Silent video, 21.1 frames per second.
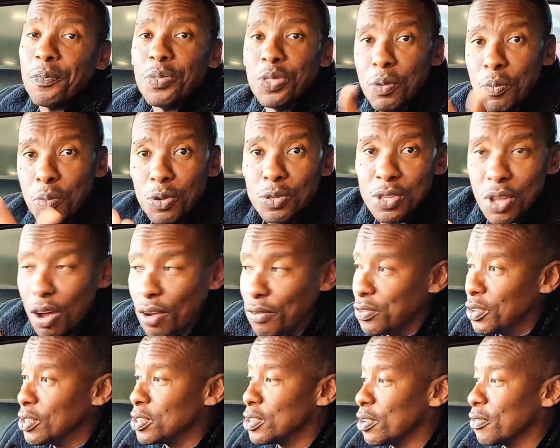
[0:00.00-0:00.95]
The most
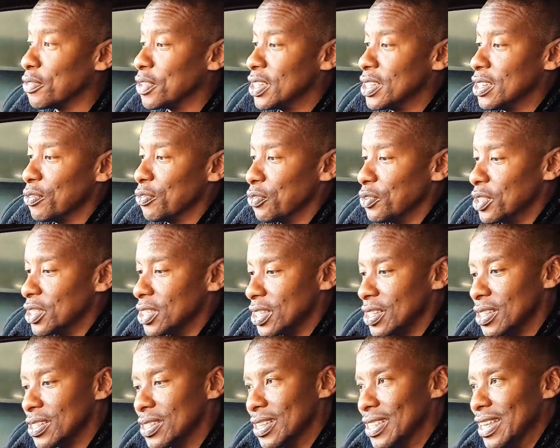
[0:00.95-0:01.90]
obvious of the
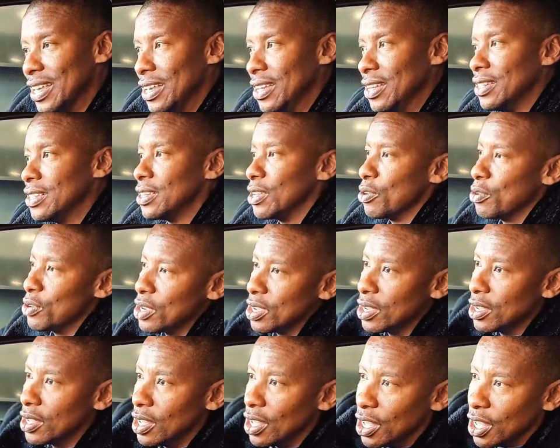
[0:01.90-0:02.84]
differences in the
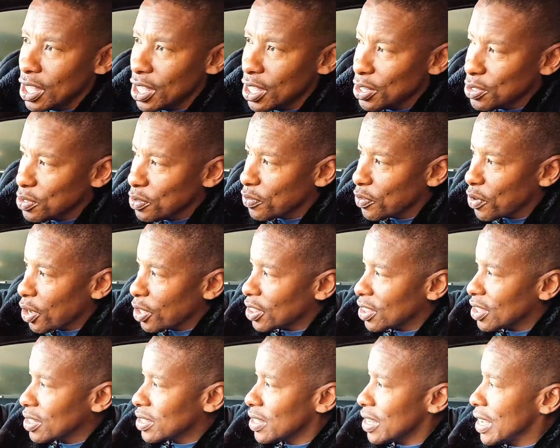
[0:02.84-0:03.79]
interior is you've
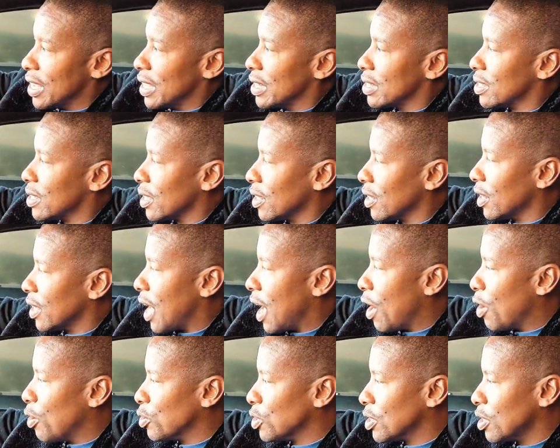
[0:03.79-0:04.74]
got this single
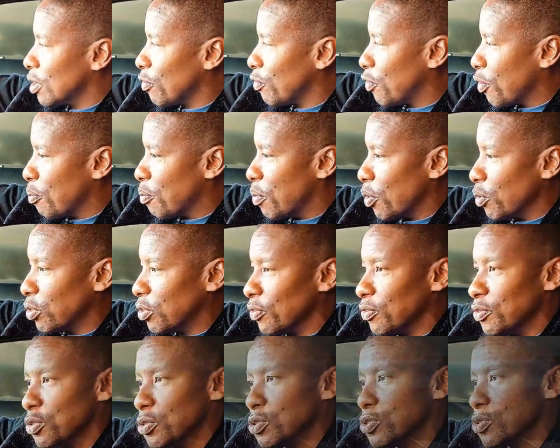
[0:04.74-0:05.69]
housing for both of your